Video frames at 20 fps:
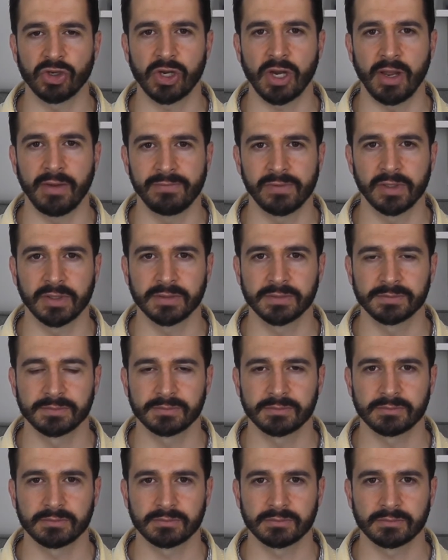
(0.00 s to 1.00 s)
you're covered.
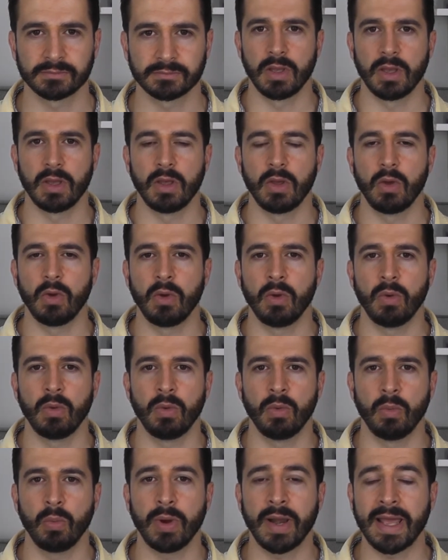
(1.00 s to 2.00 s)

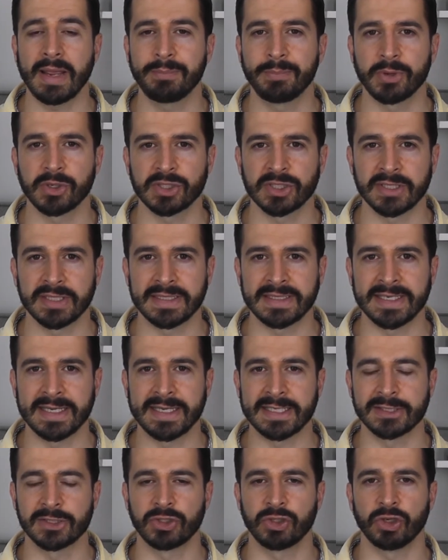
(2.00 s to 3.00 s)
What I personally did
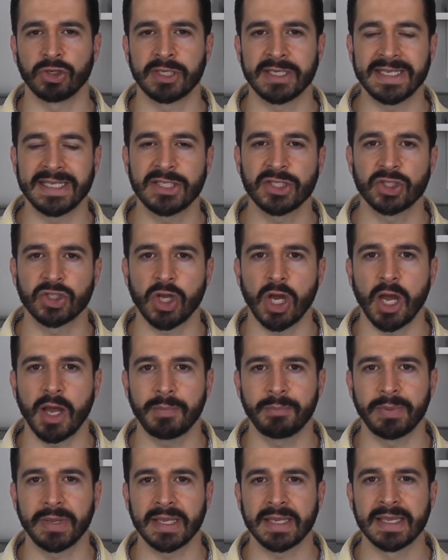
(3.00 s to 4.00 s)
is took each
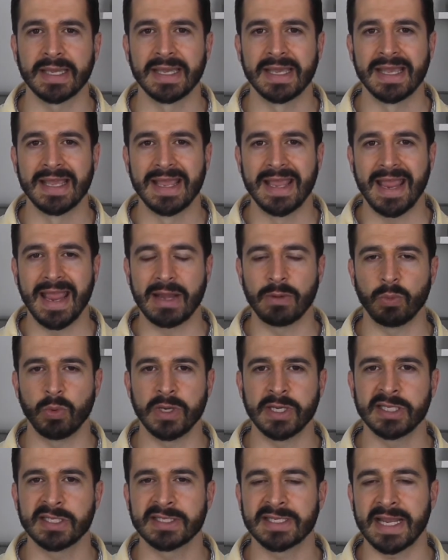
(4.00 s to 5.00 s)
topic and
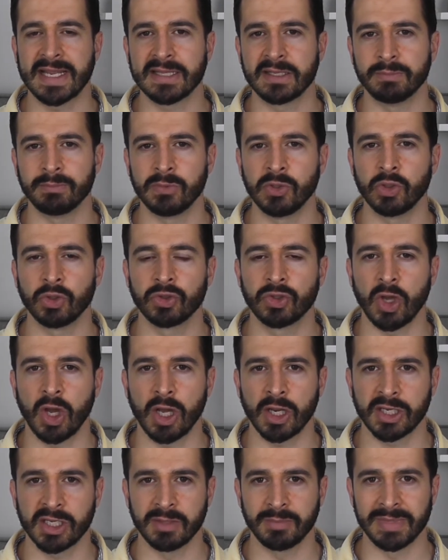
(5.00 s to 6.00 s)
went inside the Mule
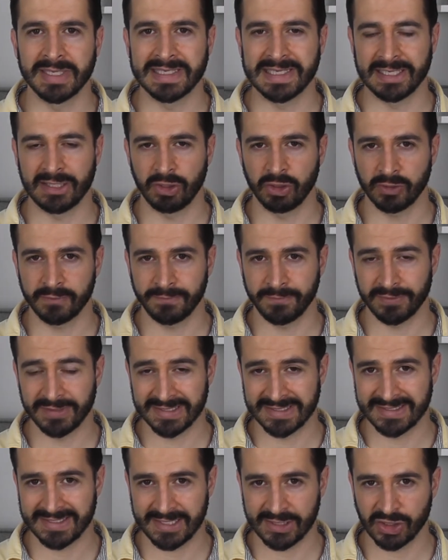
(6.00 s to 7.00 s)
document and looked for the
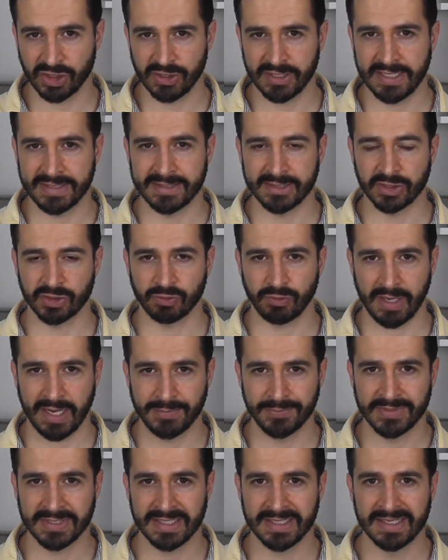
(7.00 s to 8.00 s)
section that
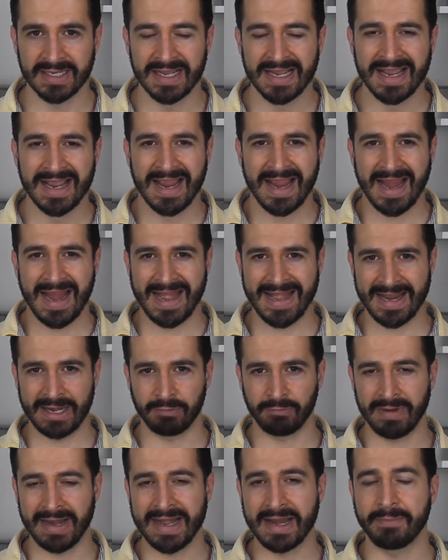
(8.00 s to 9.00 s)
describes it, and I
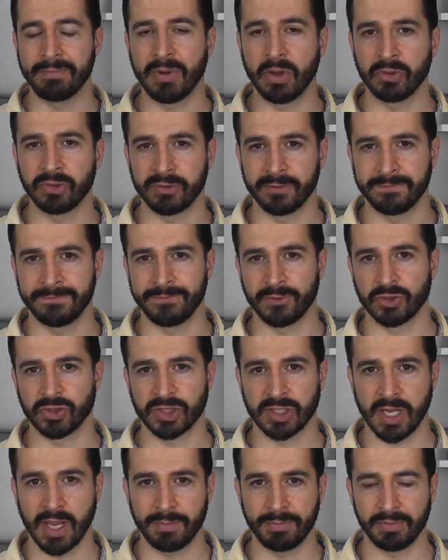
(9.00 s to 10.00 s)
read about the
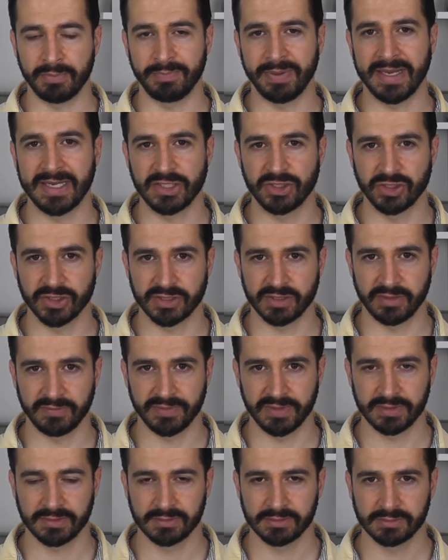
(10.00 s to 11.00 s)
first couple pages of
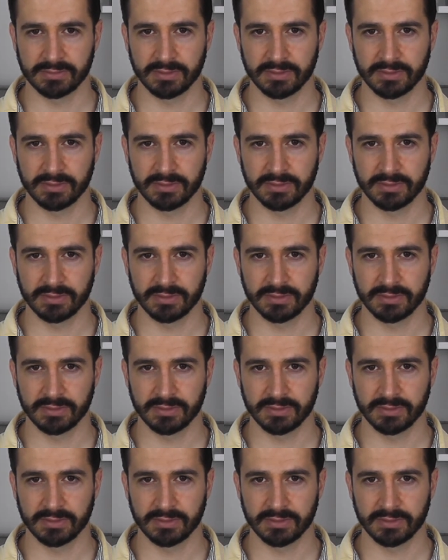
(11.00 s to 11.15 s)
it.